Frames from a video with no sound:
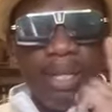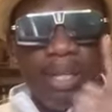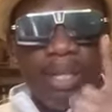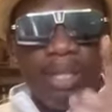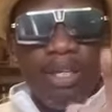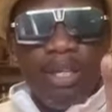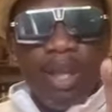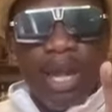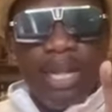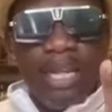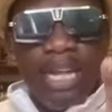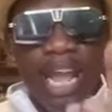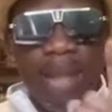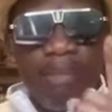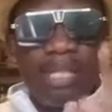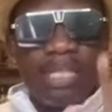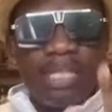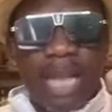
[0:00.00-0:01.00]
Your
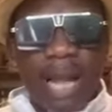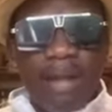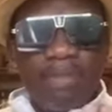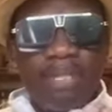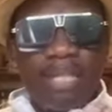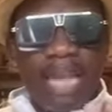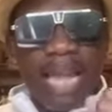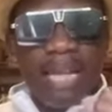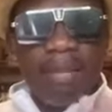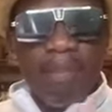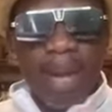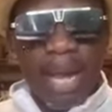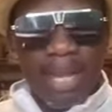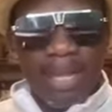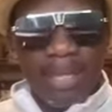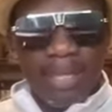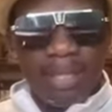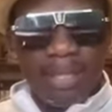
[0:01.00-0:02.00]
name sounds like
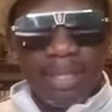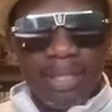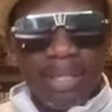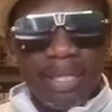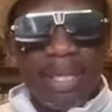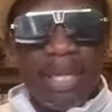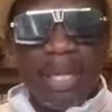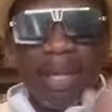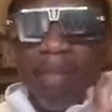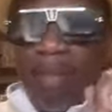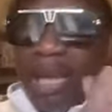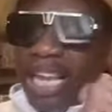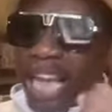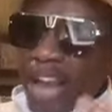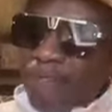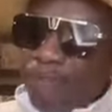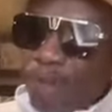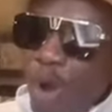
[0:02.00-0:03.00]
mine. Be
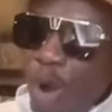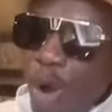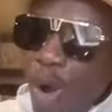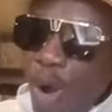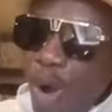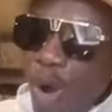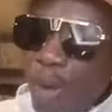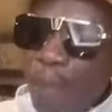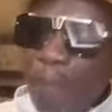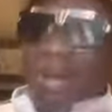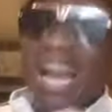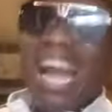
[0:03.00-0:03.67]
careful.